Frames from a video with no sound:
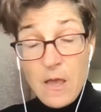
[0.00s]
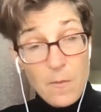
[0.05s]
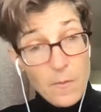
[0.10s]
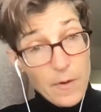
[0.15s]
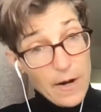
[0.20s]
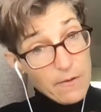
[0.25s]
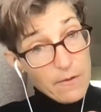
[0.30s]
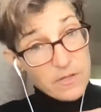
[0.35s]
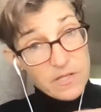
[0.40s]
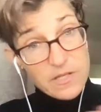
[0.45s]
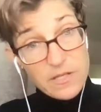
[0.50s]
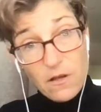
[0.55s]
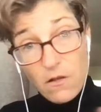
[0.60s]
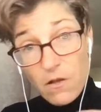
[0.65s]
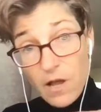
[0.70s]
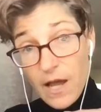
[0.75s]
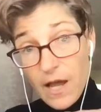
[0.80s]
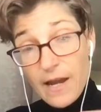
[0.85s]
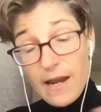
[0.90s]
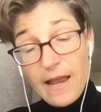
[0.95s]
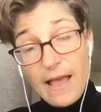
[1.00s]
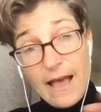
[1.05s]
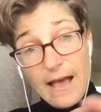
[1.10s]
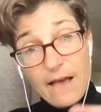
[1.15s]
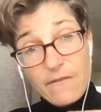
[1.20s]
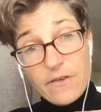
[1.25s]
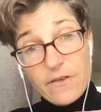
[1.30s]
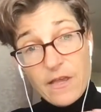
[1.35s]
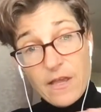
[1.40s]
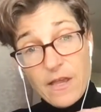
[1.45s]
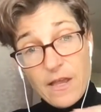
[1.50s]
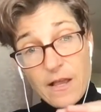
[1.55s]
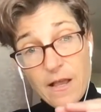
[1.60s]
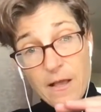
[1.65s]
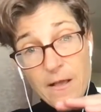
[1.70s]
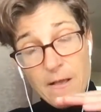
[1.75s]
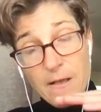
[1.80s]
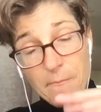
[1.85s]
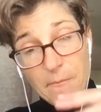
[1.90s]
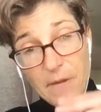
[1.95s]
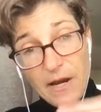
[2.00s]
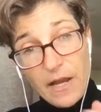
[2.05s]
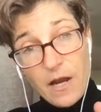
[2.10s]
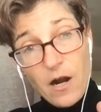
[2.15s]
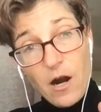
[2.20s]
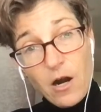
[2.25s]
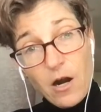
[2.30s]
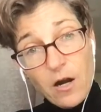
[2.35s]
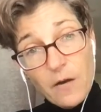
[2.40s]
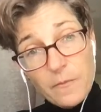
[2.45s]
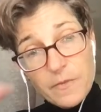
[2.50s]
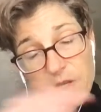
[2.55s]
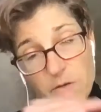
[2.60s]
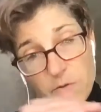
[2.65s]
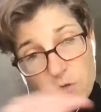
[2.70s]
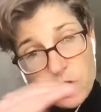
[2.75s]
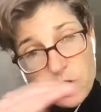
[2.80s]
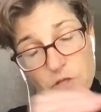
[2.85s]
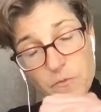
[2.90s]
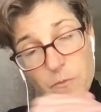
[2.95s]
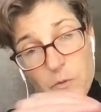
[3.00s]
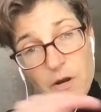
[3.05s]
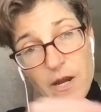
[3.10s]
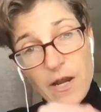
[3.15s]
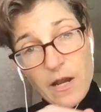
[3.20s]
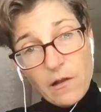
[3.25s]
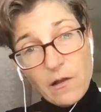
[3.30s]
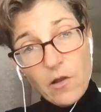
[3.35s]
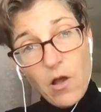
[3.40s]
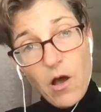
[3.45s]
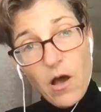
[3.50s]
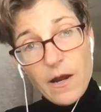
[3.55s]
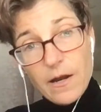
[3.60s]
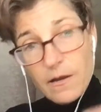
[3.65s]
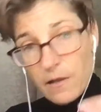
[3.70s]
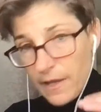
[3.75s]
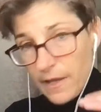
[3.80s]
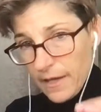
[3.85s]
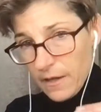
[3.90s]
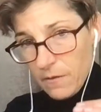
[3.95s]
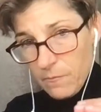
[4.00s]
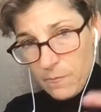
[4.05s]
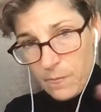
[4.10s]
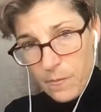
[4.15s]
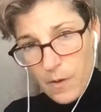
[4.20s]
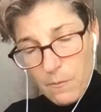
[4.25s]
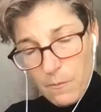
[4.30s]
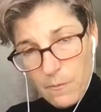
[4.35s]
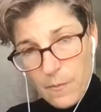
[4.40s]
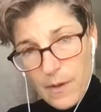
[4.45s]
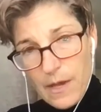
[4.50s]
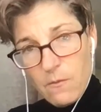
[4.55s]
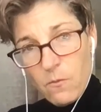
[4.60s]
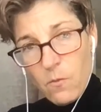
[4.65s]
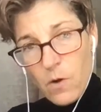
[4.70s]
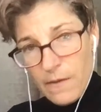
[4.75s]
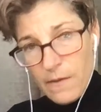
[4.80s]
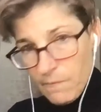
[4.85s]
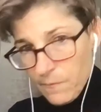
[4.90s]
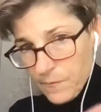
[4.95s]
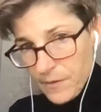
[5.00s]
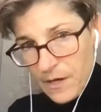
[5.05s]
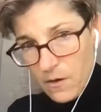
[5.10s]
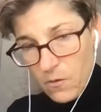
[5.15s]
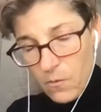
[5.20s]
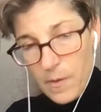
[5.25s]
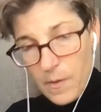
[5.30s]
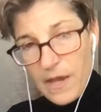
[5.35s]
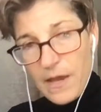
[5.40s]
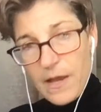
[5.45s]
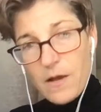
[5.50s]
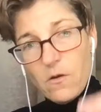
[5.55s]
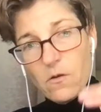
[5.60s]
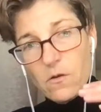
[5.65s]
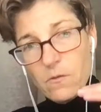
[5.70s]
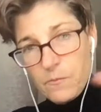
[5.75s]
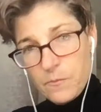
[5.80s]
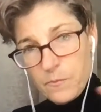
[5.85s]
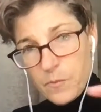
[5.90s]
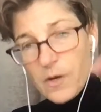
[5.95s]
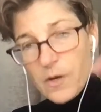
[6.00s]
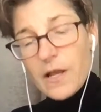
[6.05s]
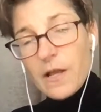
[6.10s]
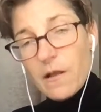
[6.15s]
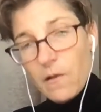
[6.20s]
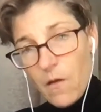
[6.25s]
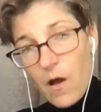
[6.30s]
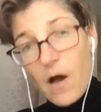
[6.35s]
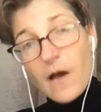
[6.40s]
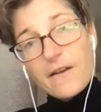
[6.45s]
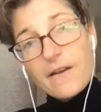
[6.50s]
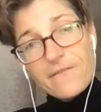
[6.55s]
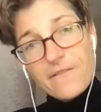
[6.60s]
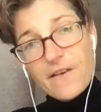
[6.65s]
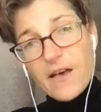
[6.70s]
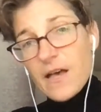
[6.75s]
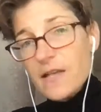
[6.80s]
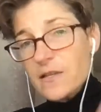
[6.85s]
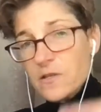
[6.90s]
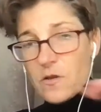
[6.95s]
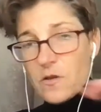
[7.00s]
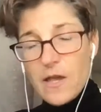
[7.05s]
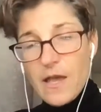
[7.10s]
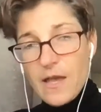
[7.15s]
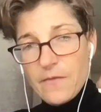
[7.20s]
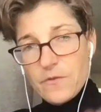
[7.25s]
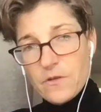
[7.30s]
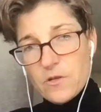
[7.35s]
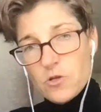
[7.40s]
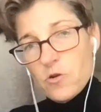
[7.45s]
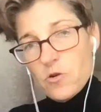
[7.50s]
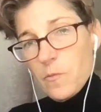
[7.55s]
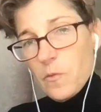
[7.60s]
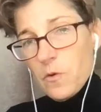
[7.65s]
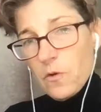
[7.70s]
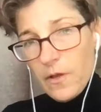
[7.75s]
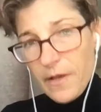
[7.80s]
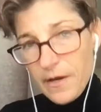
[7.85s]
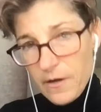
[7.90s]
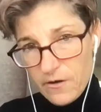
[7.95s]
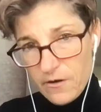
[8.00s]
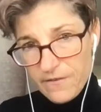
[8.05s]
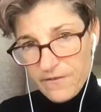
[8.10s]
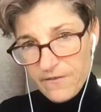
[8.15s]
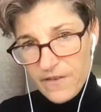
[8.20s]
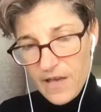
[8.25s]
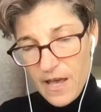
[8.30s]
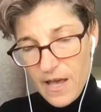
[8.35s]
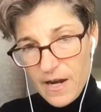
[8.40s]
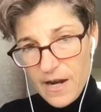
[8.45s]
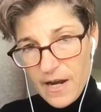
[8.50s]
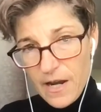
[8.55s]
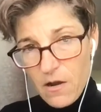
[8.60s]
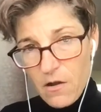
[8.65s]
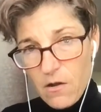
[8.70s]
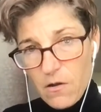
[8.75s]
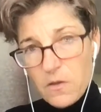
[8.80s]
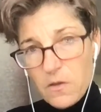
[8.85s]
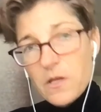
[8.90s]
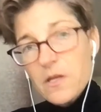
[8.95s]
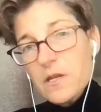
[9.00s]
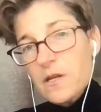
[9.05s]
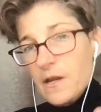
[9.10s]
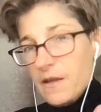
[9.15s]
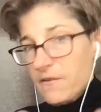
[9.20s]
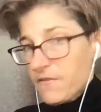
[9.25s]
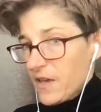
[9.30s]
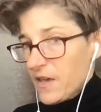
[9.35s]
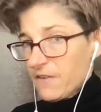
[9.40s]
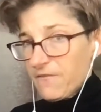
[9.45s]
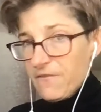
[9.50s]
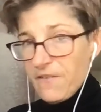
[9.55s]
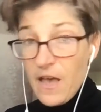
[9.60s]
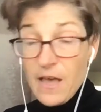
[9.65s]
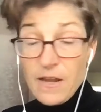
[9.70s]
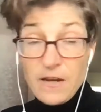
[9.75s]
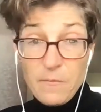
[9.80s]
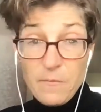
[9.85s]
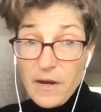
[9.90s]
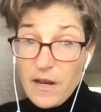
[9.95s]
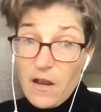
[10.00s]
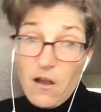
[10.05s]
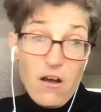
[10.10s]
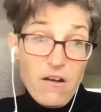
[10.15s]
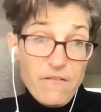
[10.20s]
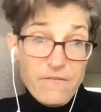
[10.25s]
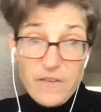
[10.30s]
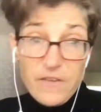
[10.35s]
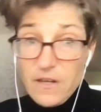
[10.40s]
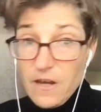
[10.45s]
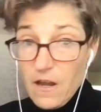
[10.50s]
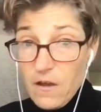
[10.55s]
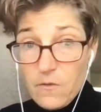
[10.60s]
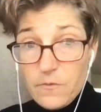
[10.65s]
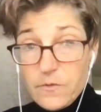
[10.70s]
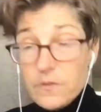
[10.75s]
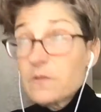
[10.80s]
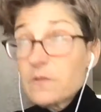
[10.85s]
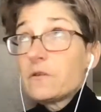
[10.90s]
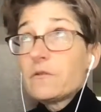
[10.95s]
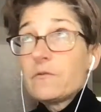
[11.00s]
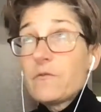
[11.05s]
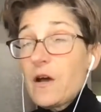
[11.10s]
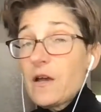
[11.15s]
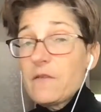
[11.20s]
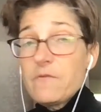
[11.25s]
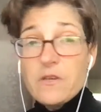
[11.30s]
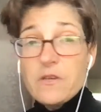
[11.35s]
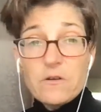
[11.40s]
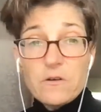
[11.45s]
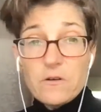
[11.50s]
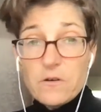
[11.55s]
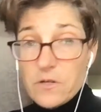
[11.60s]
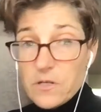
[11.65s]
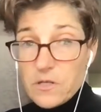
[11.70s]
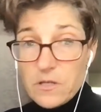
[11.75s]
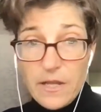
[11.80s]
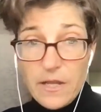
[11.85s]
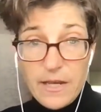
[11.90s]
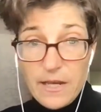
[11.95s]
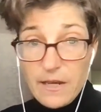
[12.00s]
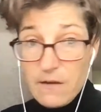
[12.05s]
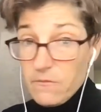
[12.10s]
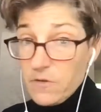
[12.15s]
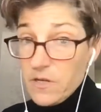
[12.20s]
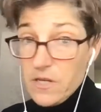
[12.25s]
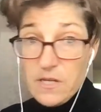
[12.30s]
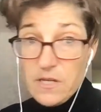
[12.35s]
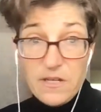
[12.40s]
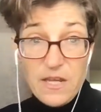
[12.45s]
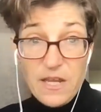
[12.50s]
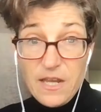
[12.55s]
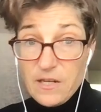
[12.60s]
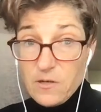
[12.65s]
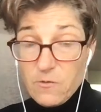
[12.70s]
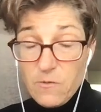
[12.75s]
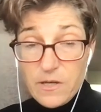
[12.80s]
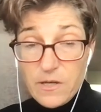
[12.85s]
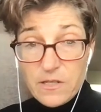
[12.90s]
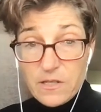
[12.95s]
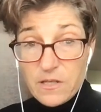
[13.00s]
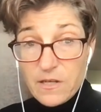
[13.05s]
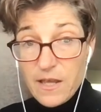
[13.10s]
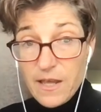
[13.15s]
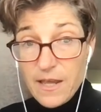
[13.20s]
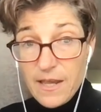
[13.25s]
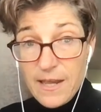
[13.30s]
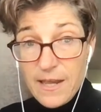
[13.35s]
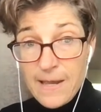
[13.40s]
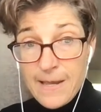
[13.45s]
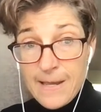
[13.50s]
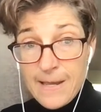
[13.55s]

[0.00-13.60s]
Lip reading: But I was still kind of having my carbs. I was just putting a lot of like one bagel, putting a lot of fat. So I had the triple layer of fat, I called it, and I've had fat in my coffee now for 5 years, like every day, twice a day.